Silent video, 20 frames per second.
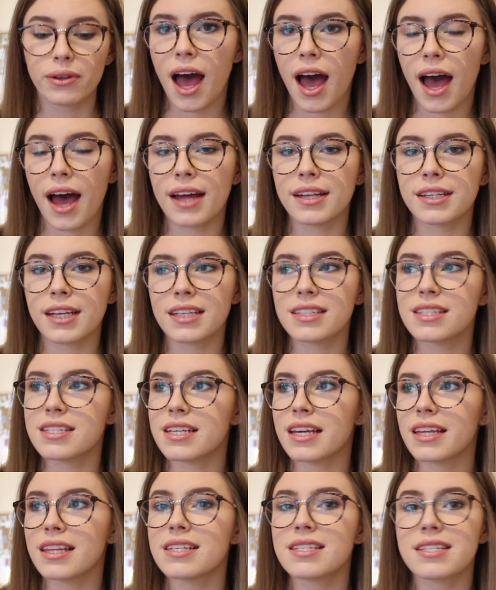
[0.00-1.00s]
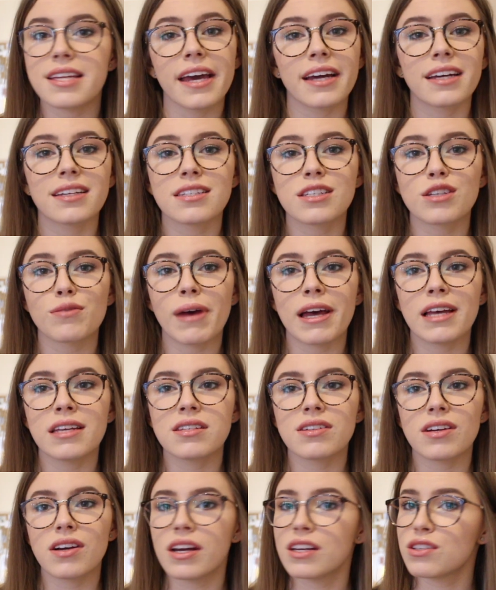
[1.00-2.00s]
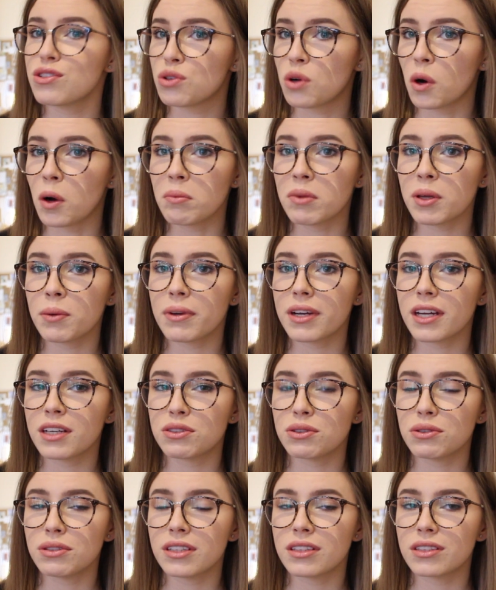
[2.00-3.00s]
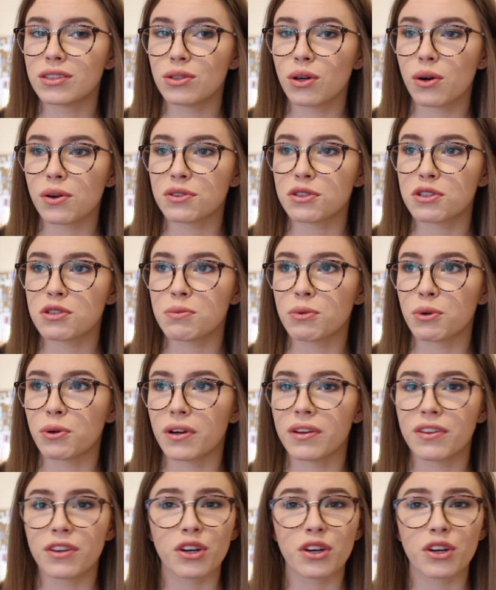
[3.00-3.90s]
And I'd say that second semester is normally when I do need the doctors more.